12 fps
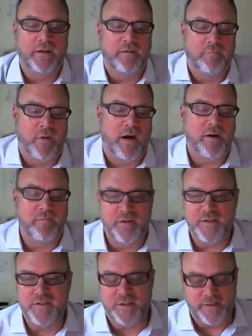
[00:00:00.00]
at modern
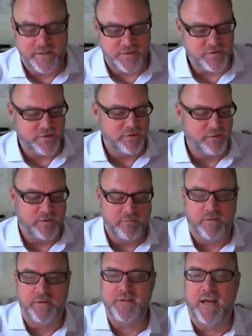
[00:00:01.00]
military history,
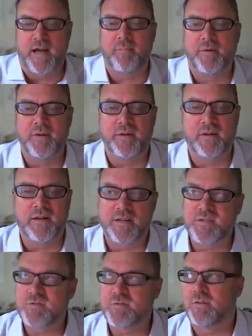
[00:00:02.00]
what's happened in the
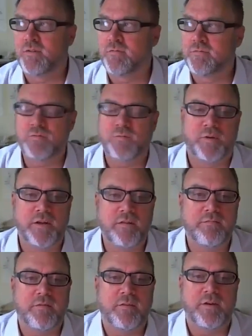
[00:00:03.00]
last 20,
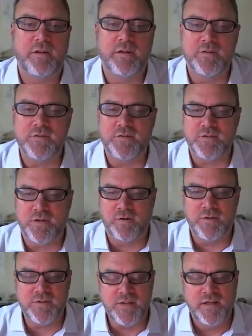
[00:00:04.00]
30 years or
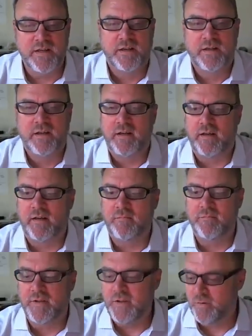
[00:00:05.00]
so is
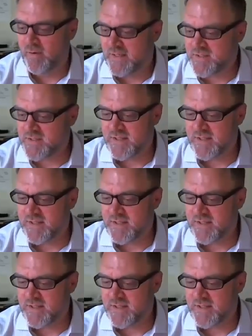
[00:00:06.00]
the U.S.